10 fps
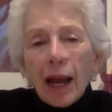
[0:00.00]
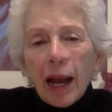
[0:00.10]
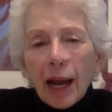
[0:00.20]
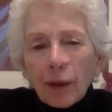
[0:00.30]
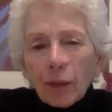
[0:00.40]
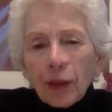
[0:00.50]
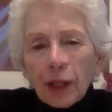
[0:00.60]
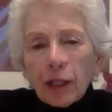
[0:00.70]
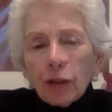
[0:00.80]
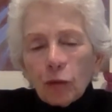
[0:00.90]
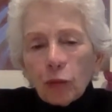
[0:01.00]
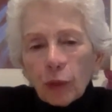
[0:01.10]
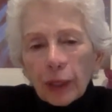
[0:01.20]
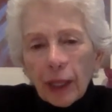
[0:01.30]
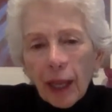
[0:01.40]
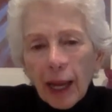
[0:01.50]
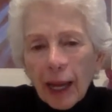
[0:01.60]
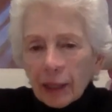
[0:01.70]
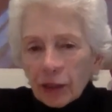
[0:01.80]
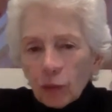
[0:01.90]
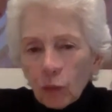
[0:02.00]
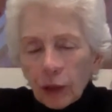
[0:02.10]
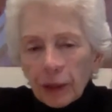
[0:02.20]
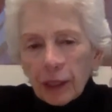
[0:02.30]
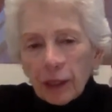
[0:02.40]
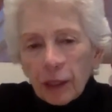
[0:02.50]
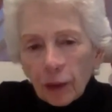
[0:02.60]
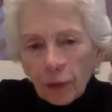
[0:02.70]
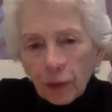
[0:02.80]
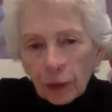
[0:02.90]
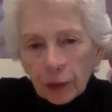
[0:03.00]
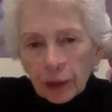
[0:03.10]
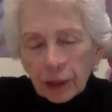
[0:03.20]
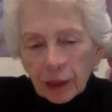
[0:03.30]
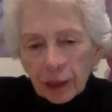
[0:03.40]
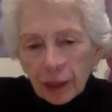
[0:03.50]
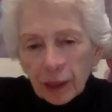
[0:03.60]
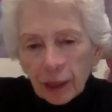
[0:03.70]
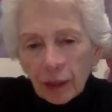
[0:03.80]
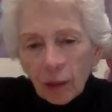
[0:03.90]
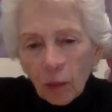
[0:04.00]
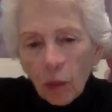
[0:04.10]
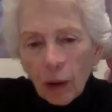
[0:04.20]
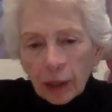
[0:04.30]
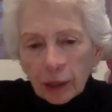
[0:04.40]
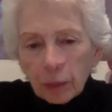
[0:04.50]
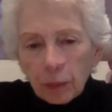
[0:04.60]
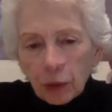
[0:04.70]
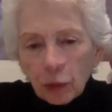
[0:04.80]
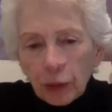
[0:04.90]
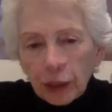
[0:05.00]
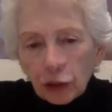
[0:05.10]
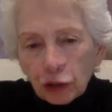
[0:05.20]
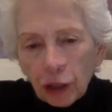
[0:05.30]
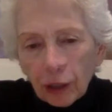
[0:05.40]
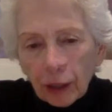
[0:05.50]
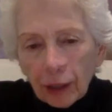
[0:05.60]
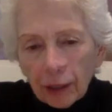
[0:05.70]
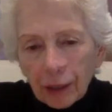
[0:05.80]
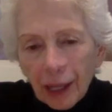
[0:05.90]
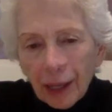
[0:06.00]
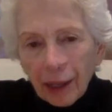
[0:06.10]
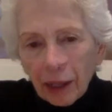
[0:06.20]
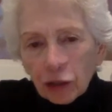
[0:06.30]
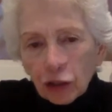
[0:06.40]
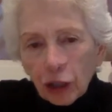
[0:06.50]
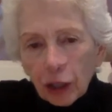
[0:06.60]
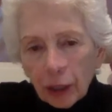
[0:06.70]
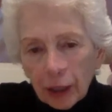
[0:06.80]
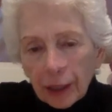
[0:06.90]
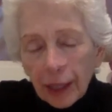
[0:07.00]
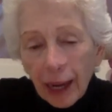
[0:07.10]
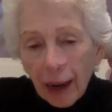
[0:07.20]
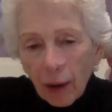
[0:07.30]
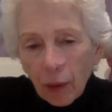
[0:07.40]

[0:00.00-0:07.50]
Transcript: I don't think can realize what the difference was between Charlotte then and Charlotte now.